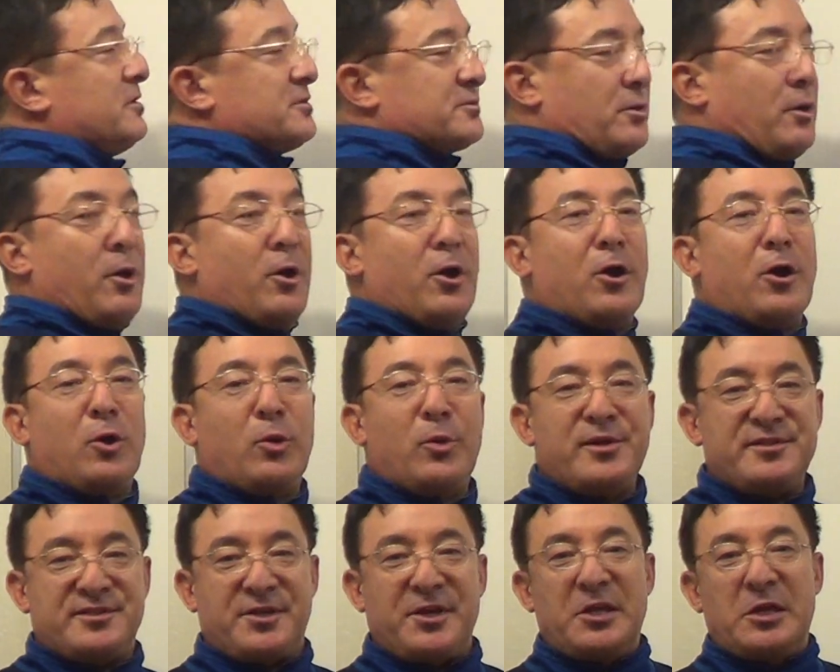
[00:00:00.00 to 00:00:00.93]
is
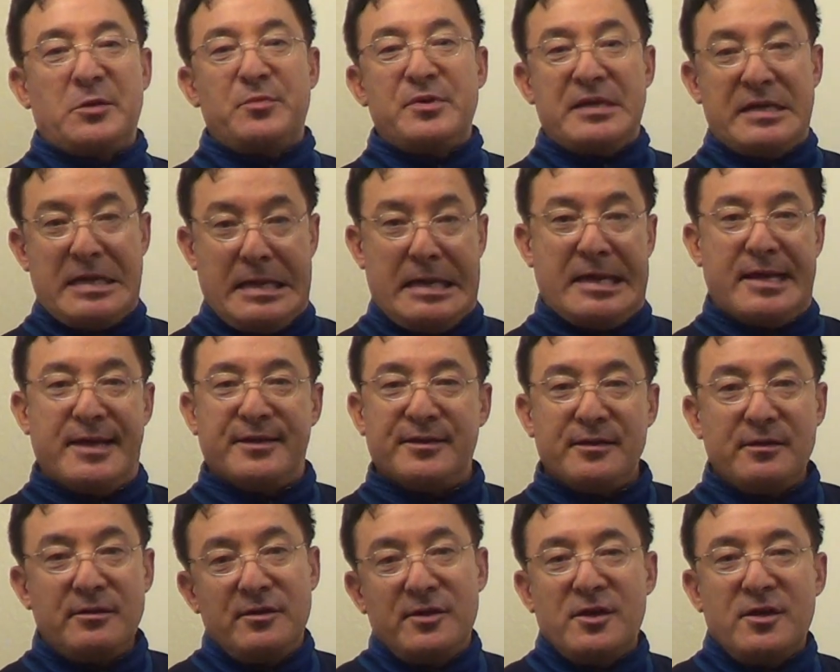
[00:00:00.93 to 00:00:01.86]
always going to be
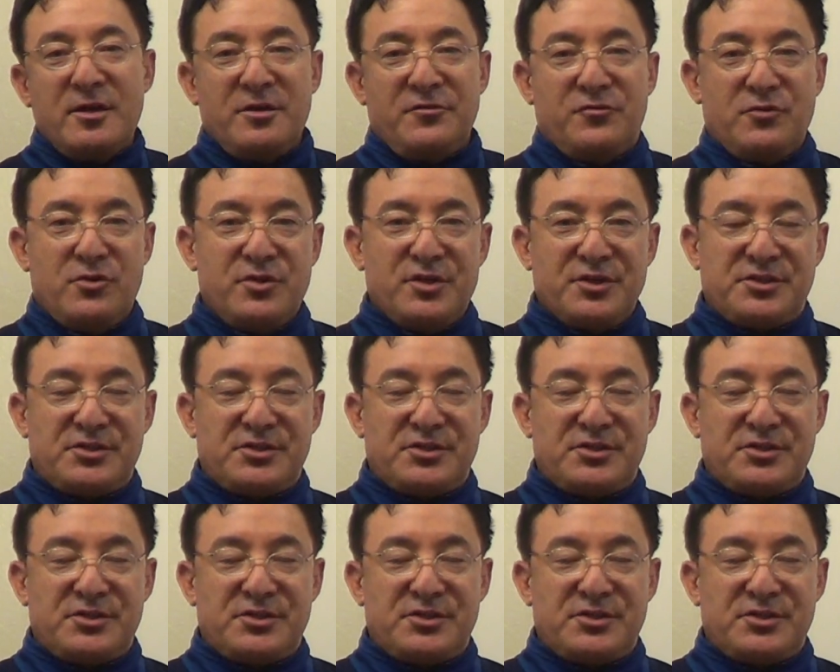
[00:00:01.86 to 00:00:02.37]
N for the